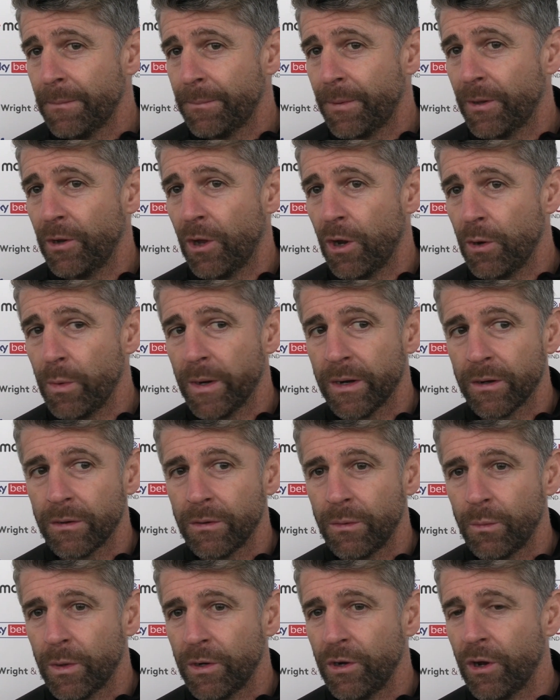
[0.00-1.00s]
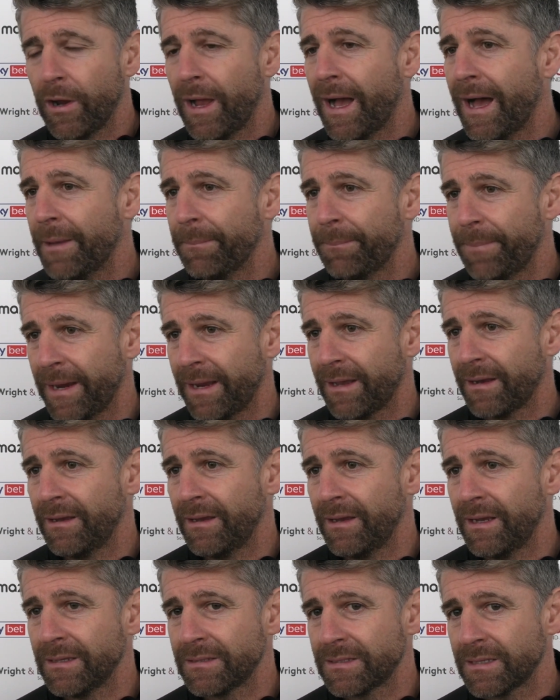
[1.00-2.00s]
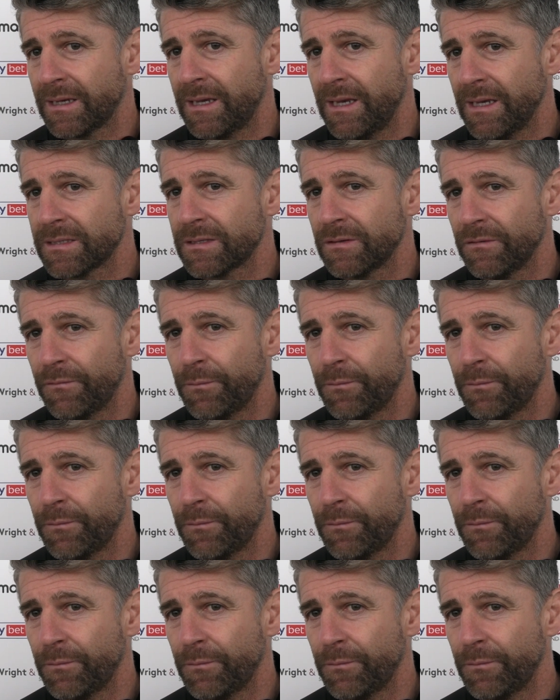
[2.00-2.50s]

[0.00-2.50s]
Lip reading: But now we're now hand-picking it. It's a case